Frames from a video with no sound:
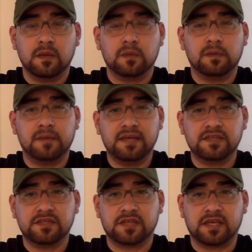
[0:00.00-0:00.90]
Well,
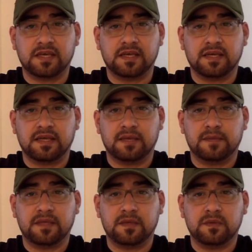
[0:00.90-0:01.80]
master key can be
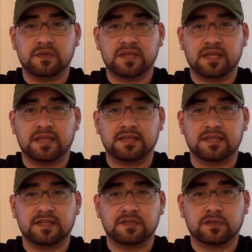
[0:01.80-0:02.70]
used in a
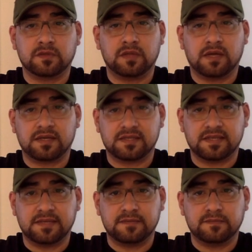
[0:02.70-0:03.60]
cylindrical lock set.